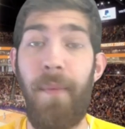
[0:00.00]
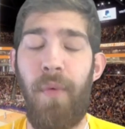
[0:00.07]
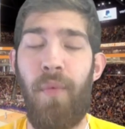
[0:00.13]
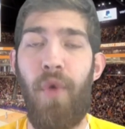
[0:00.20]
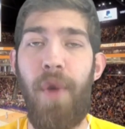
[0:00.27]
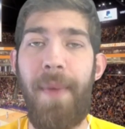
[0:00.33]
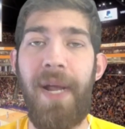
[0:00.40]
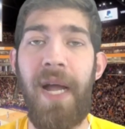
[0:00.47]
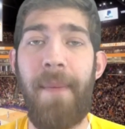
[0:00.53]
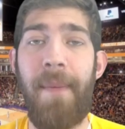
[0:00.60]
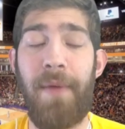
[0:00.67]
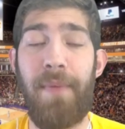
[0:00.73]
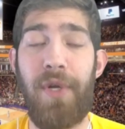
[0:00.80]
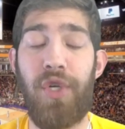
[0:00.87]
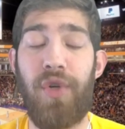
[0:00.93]
warming up
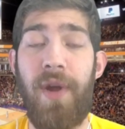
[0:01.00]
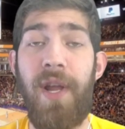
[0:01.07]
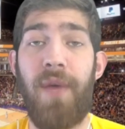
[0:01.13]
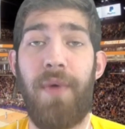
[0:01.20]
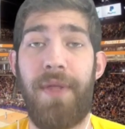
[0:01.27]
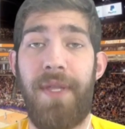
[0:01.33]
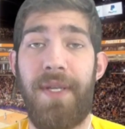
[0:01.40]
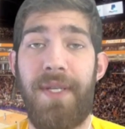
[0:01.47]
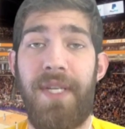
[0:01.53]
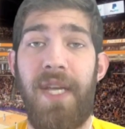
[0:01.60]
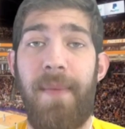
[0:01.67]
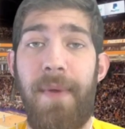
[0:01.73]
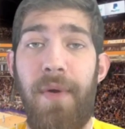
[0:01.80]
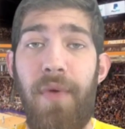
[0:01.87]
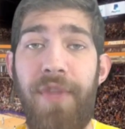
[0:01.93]
and been training with this
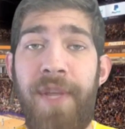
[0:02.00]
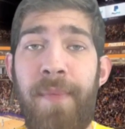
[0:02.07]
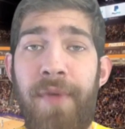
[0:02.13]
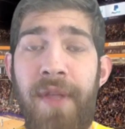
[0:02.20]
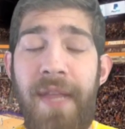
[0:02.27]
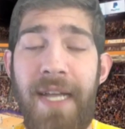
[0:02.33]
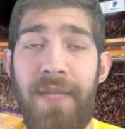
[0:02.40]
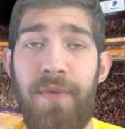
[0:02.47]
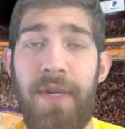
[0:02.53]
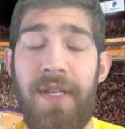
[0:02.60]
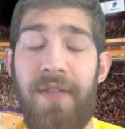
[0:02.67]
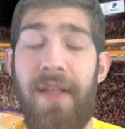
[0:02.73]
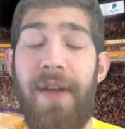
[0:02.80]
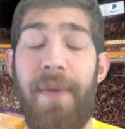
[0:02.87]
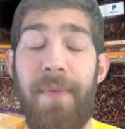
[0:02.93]
team. And ultimately, that's what
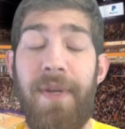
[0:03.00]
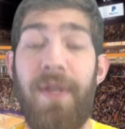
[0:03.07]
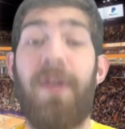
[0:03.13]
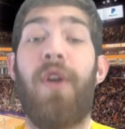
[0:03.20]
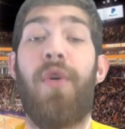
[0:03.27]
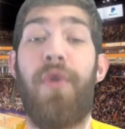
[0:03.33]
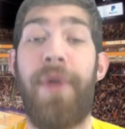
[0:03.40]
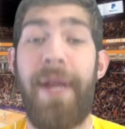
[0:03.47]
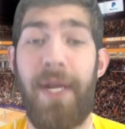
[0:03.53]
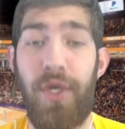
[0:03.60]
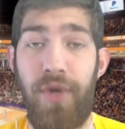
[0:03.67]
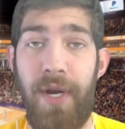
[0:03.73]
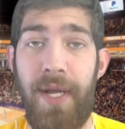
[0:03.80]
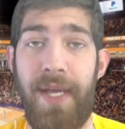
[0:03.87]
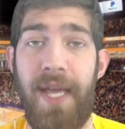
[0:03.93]
has allowed him to earn a
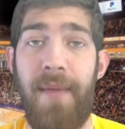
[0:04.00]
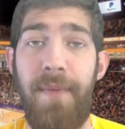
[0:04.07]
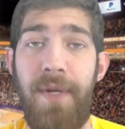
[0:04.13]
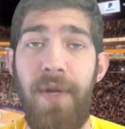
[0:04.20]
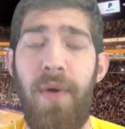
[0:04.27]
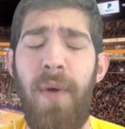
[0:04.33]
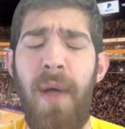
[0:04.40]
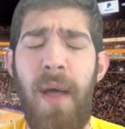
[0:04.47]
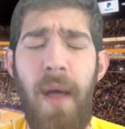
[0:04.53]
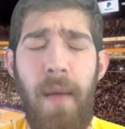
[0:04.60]
training camp deal.